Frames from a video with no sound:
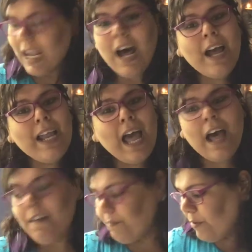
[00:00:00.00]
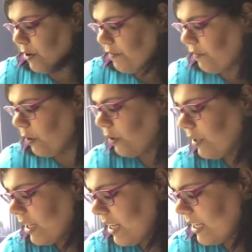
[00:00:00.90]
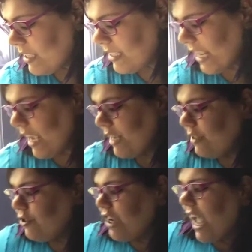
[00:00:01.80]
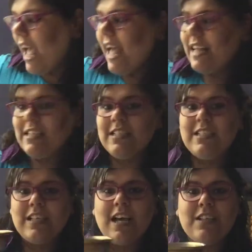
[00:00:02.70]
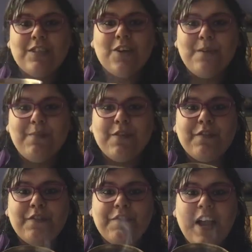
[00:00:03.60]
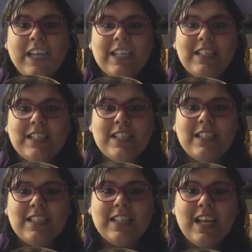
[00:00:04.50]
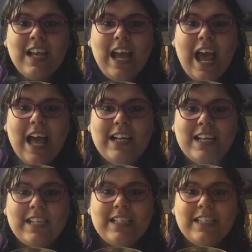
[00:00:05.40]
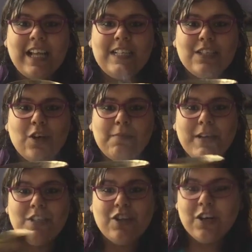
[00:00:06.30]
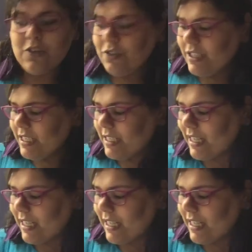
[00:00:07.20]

I have beautiful sage and beautiful frankincense and incense on my charcoal disc.